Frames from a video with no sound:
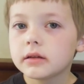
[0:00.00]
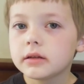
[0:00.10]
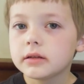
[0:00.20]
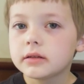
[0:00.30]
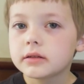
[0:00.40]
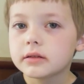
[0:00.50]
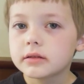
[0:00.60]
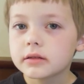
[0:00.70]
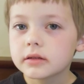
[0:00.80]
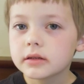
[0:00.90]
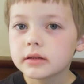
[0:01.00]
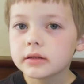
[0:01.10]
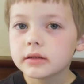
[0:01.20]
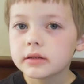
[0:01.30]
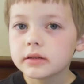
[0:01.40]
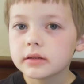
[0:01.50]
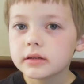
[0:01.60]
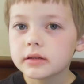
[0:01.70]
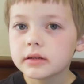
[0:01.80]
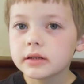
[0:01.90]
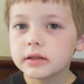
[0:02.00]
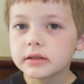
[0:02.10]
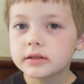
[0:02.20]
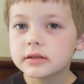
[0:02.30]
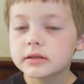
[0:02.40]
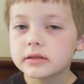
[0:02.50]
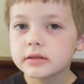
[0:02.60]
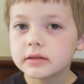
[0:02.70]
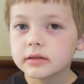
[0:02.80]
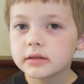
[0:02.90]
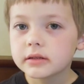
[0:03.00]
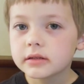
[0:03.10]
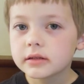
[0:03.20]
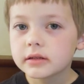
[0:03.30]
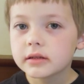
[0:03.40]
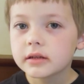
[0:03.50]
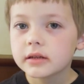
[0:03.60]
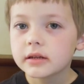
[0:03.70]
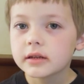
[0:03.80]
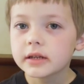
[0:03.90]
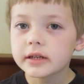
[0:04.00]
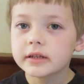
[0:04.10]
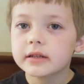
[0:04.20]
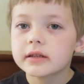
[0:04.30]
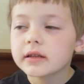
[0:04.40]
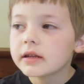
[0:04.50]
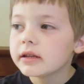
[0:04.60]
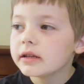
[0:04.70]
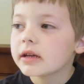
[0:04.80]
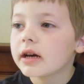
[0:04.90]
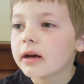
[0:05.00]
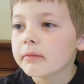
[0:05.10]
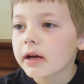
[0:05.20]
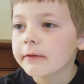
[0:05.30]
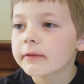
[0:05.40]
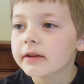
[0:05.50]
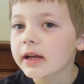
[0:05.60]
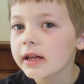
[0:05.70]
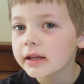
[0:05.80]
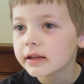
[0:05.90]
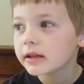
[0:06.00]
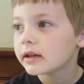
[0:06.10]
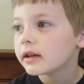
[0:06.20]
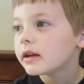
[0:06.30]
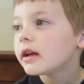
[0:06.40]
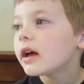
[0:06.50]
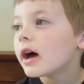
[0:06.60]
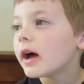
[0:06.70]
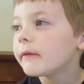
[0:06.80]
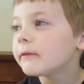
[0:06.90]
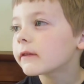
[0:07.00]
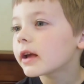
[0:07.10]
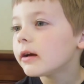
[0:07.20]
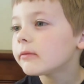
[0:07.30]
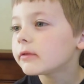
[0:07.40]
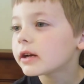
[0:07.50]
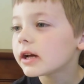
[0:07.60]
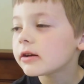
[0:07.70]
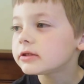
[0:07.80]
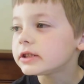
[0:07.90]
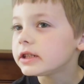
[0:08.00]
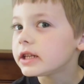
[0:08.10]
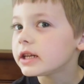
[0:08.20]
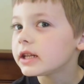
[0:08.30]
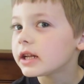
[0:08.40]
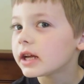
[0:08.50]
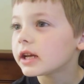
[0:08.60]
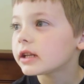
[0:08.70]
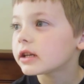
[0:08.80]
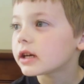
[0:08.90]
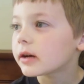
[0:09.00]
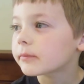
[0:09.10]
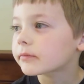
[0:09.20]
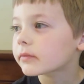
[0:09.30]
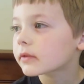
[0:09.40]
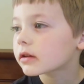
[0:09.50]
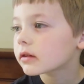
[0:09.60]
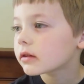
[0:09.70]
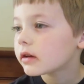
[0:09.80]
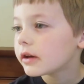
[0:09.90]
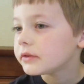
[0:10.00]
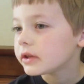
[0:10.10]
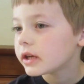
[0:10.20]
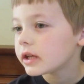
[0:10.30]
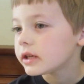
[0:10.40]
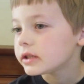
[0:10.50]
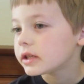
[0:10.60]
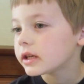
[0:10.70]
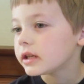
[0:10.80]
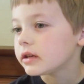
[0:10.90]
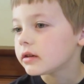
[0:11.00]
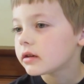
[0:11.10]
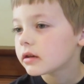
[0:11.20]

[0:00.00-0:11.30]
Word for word: he's he's he's um, I forget, I forget what else he did, and um, at the end he said,